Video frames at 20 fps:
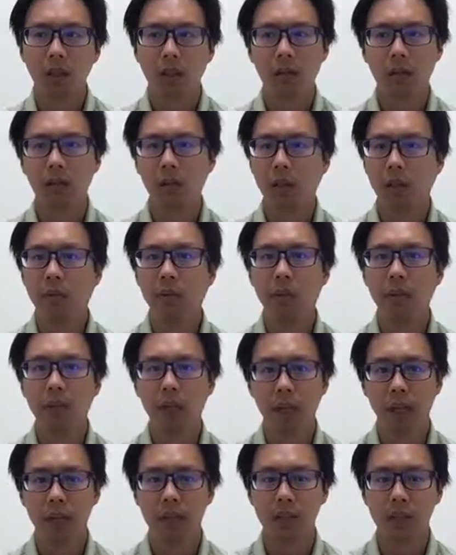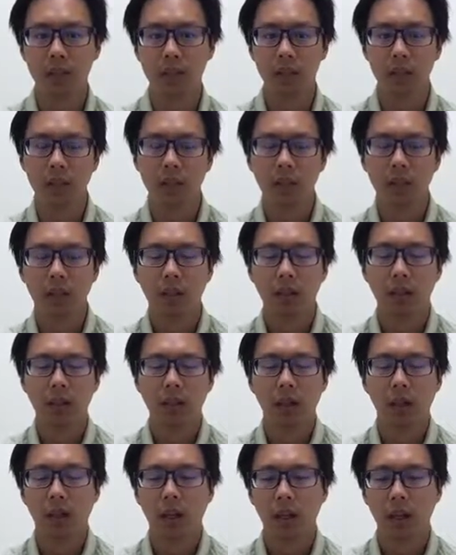or even less.
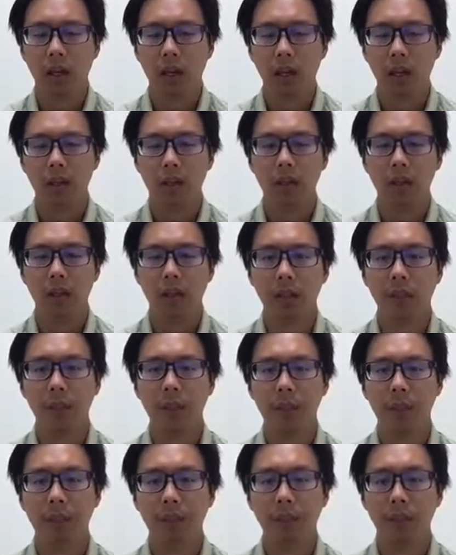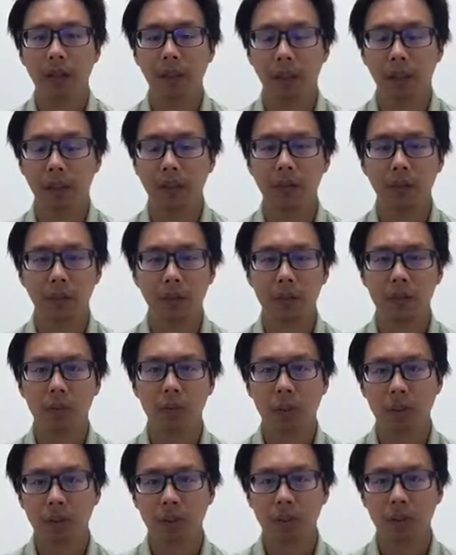And like the first
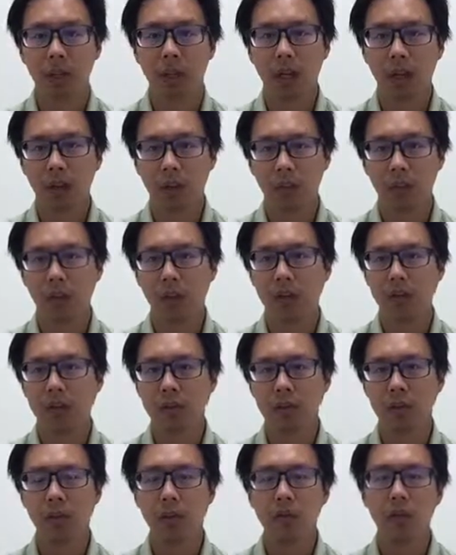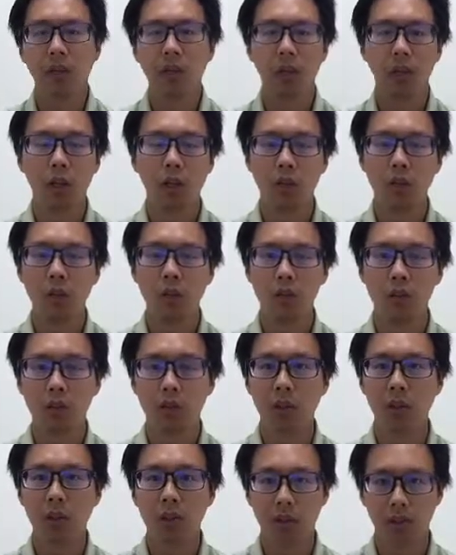month, I felt such a huge
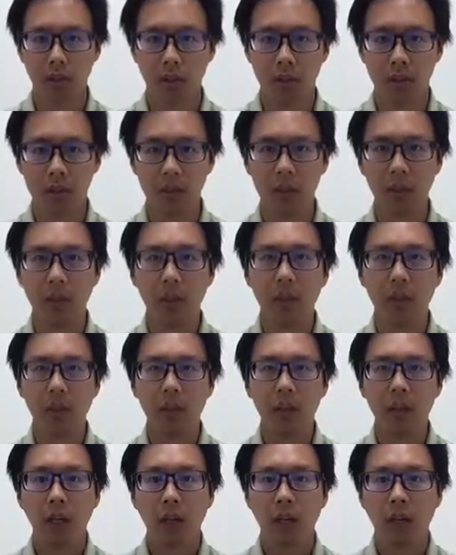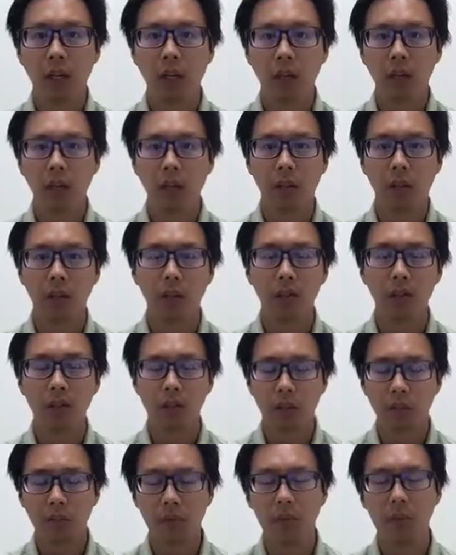difference
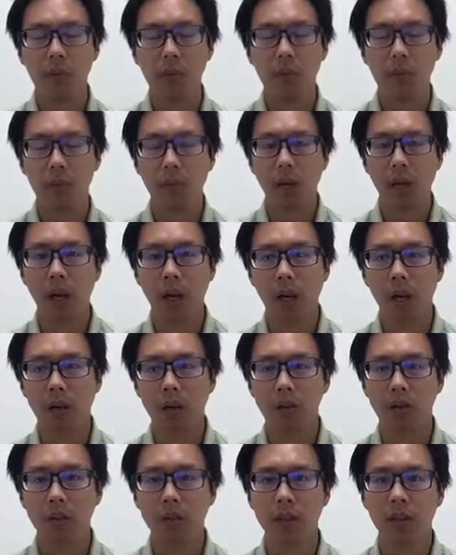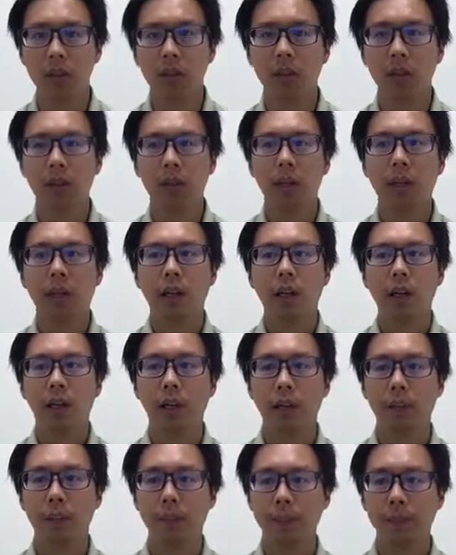in my health.
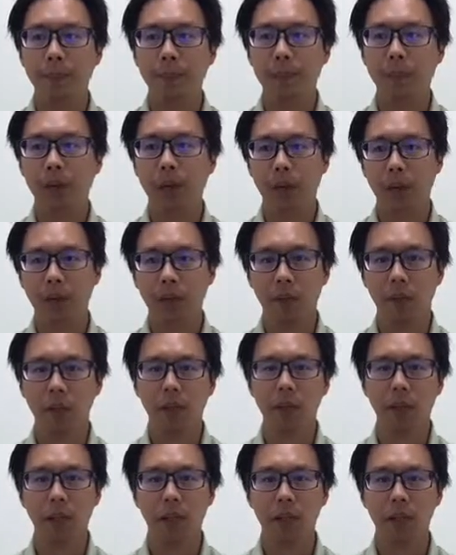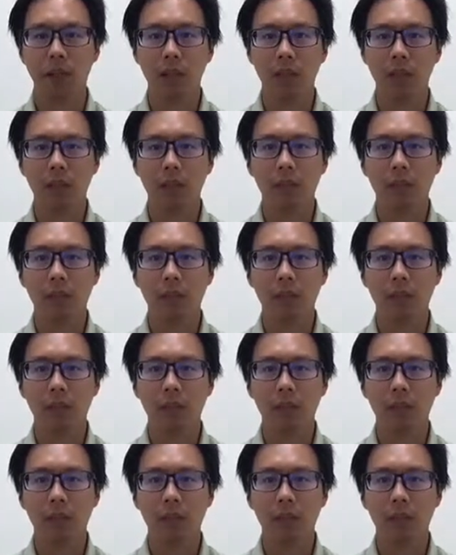I felt like